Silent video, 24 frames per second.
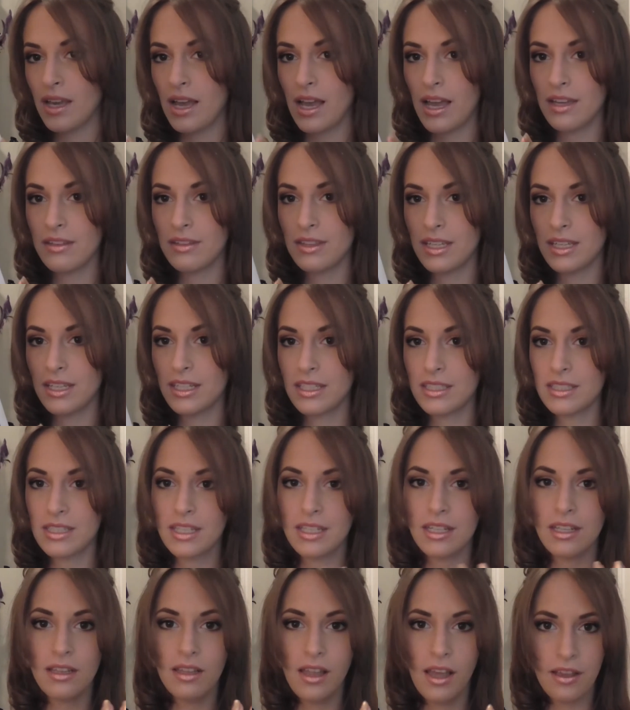I think it's
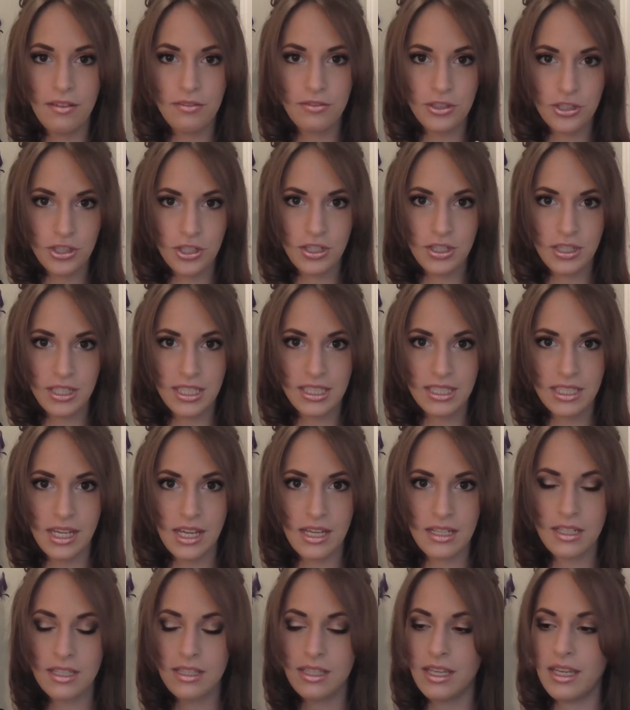like a life journeys
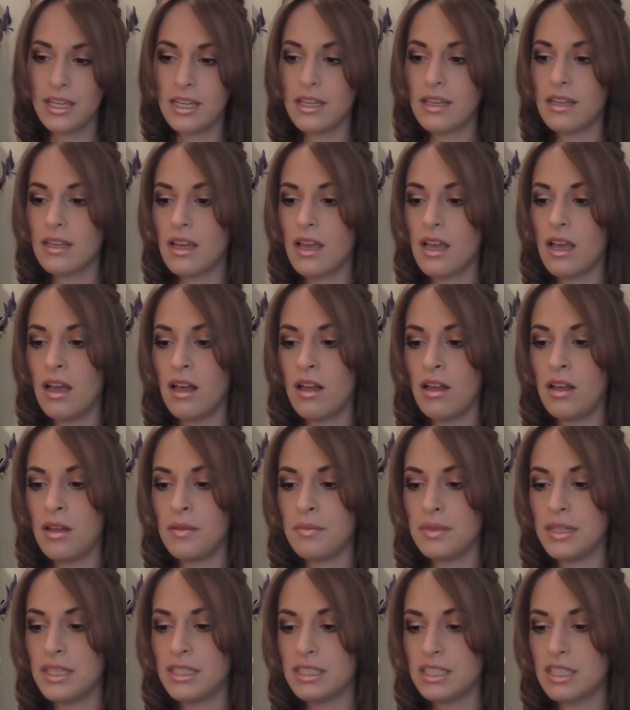kind of thing.
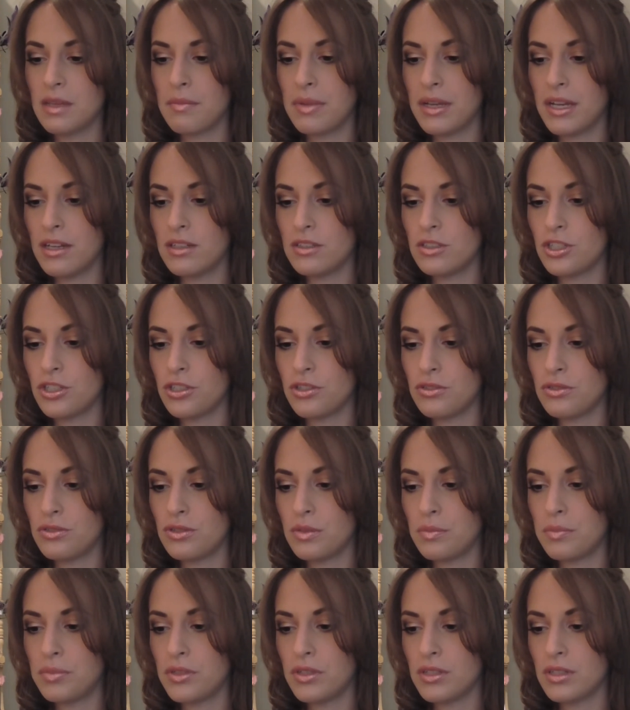It's compared to
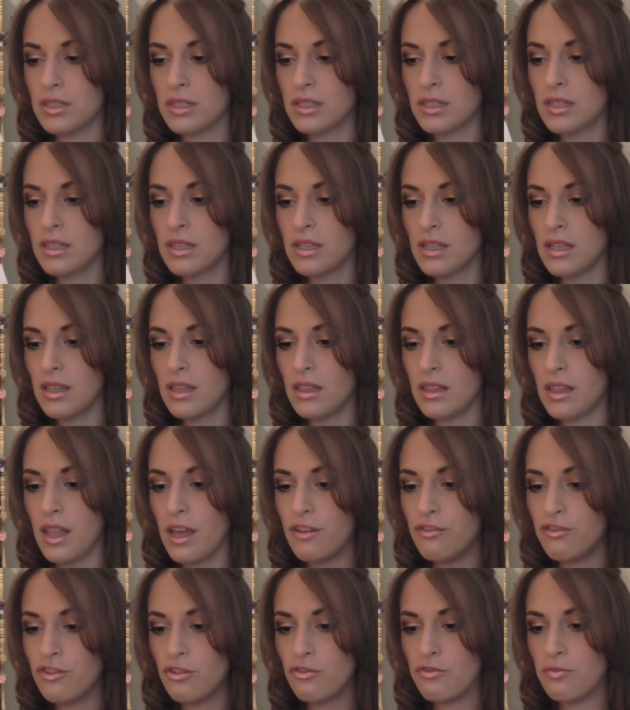the book
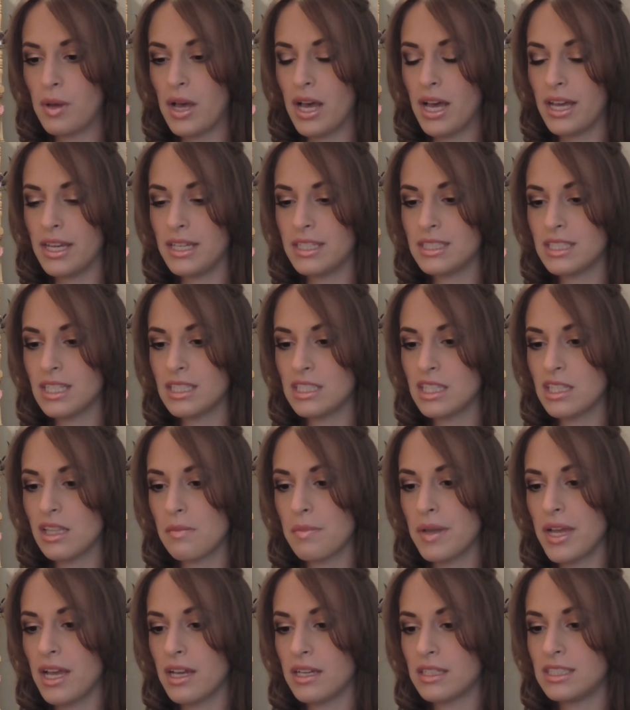Life of Pi. It says on the
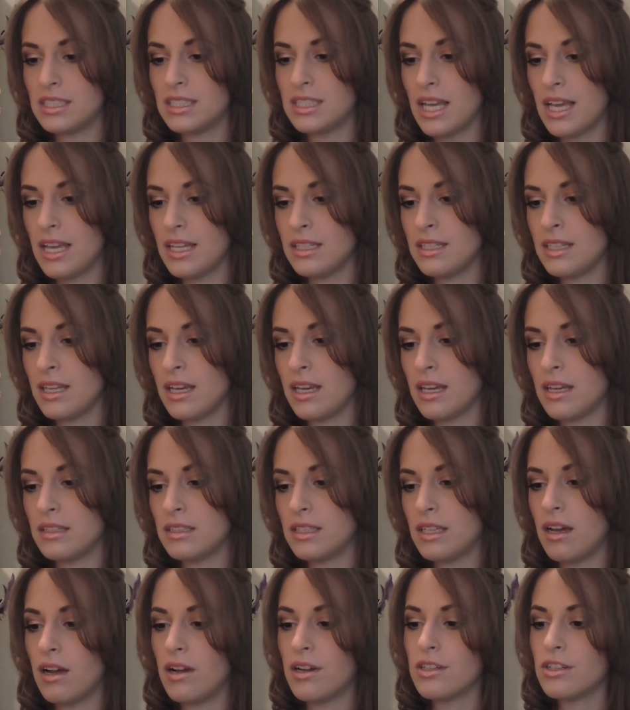back, Zen
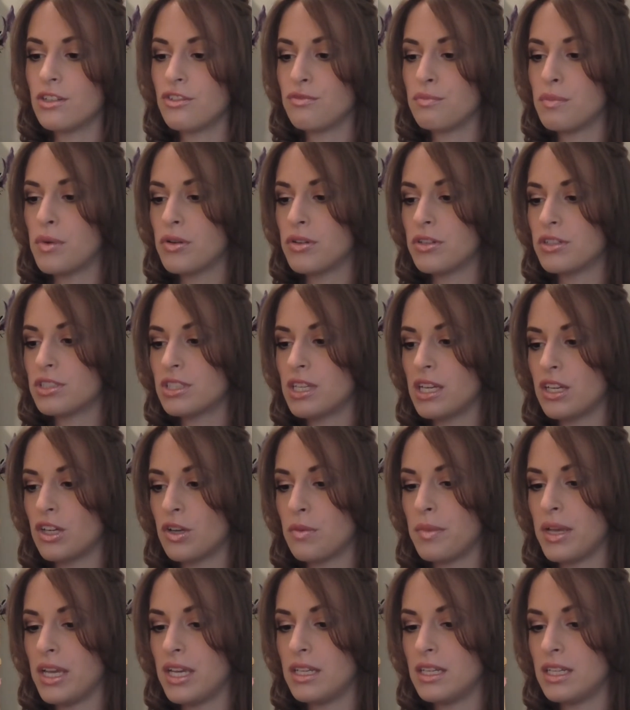and the Art of
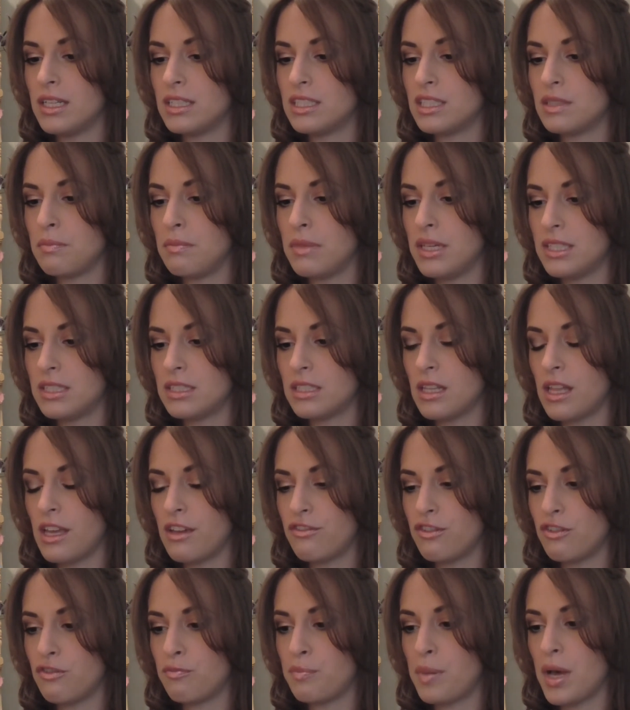Motorcycle Maintenance meets
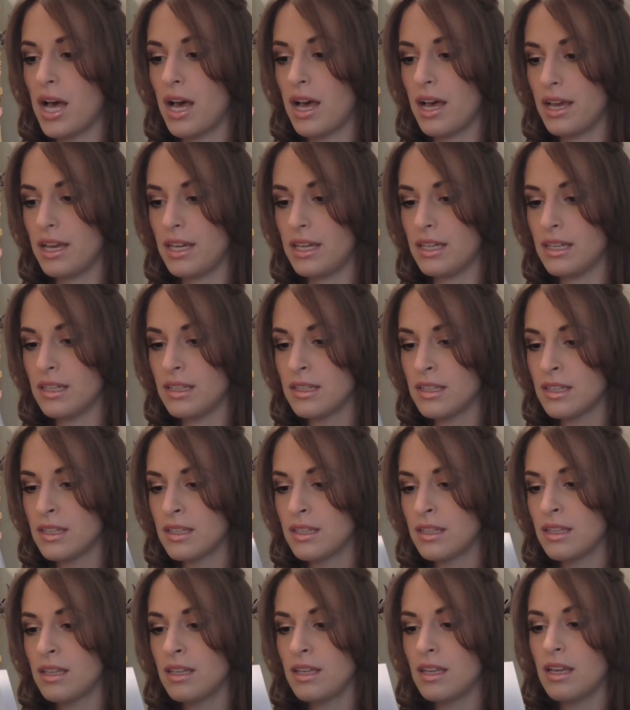Life of Pi,
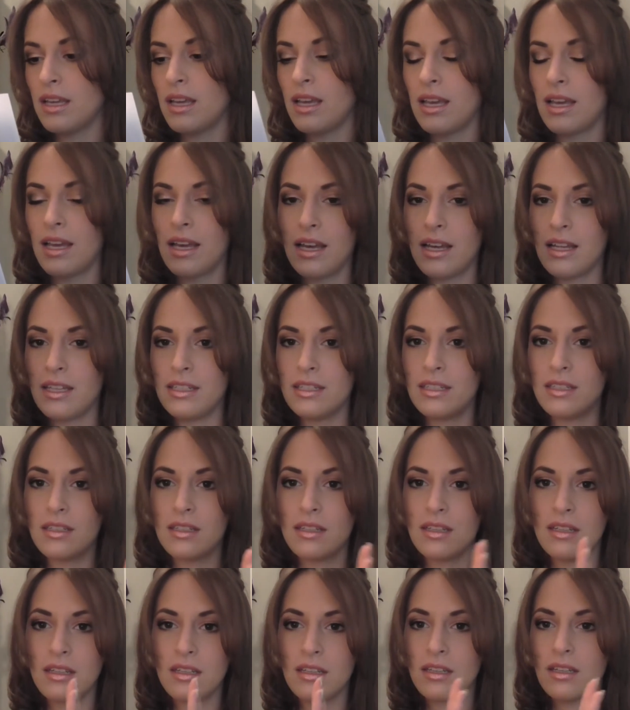and
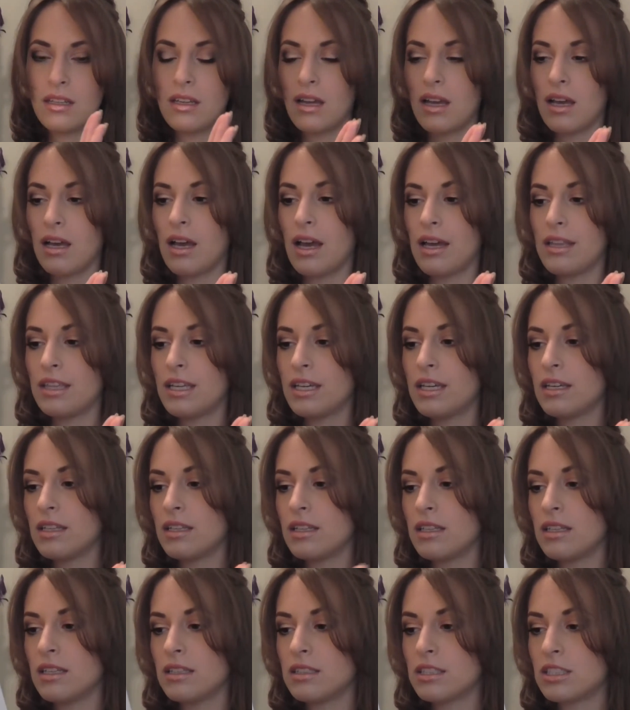I think
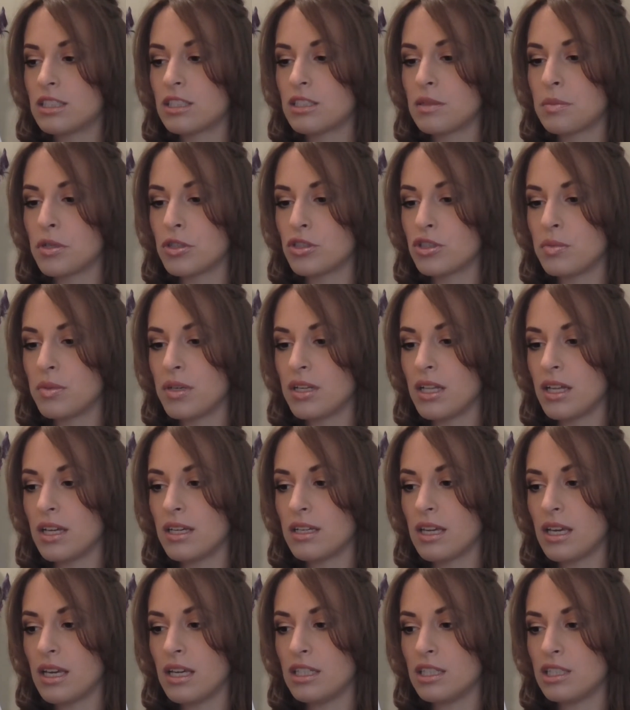it's supposed to be
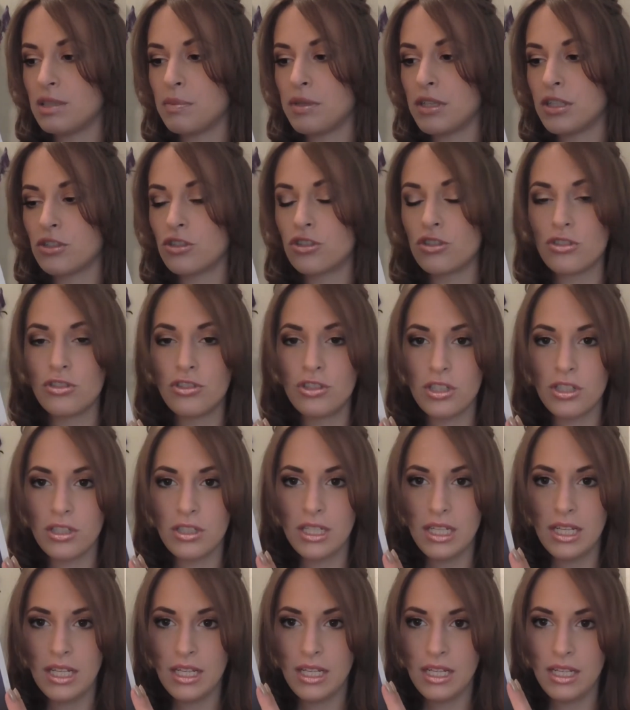like a spiritual
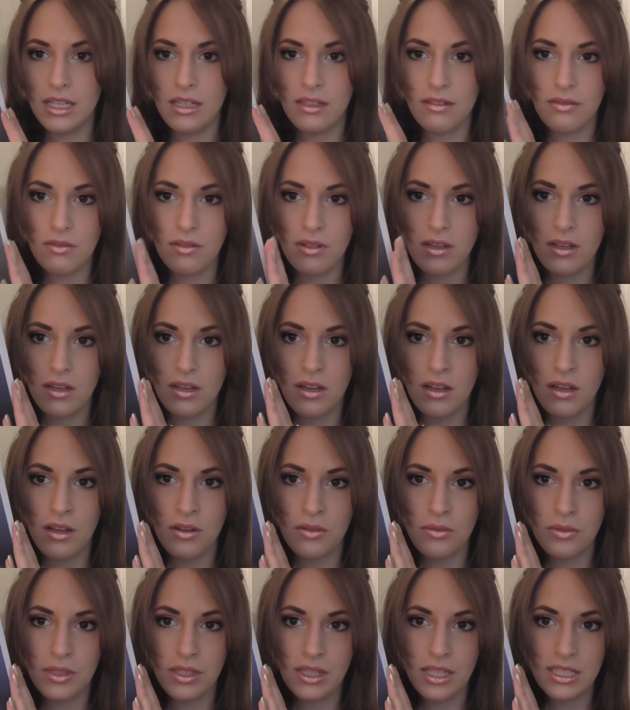journey,
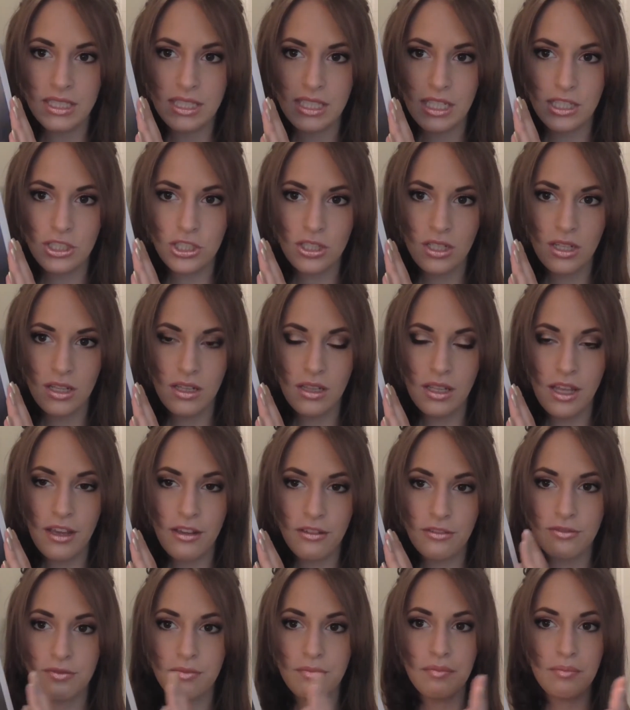realization, a
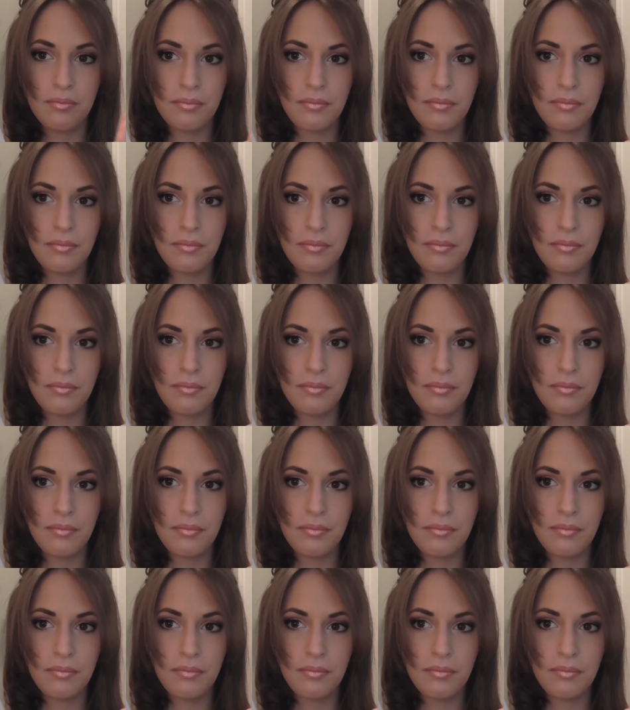life